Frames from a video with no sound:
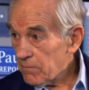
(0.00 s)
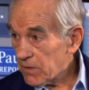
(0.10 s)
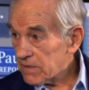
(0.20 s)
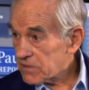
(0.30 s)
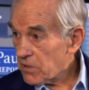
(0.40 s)

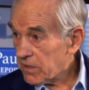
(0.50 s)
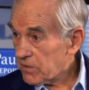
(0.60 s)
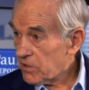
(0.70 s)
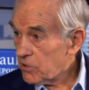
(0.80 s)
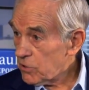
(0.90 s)
but it's not
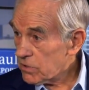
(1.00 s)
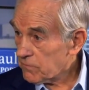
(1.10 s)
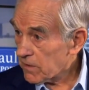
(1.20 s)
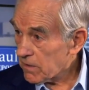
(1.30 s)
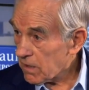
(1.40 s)
in the news
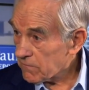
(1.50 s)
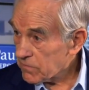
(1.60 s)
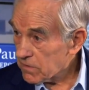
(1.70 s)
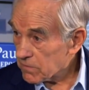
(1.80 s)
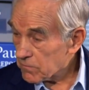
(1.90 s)
very
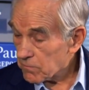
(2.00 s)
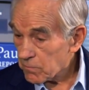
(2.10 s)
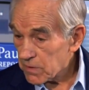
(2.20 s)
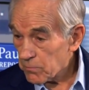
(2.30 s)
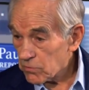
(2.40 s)
often, and
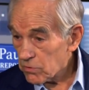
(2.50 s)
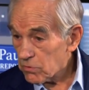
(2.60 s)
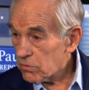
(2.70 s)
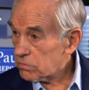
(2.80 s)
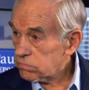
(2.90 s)

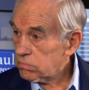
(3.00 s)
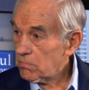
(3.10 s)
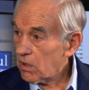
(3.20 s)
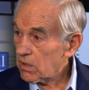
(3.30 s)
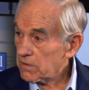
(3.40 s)
people
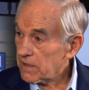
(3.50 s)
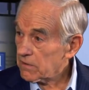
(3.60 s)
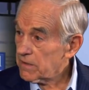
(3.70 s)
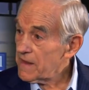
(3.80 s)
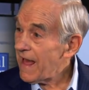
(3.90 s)
aren't
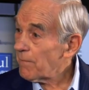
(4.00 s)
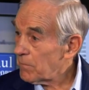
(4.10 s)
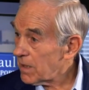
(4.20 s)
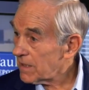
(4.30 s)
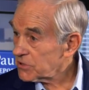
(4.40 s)
caring that
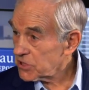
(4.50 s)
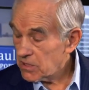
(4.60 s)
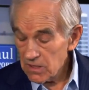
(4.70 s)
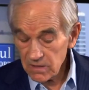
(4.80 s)
much.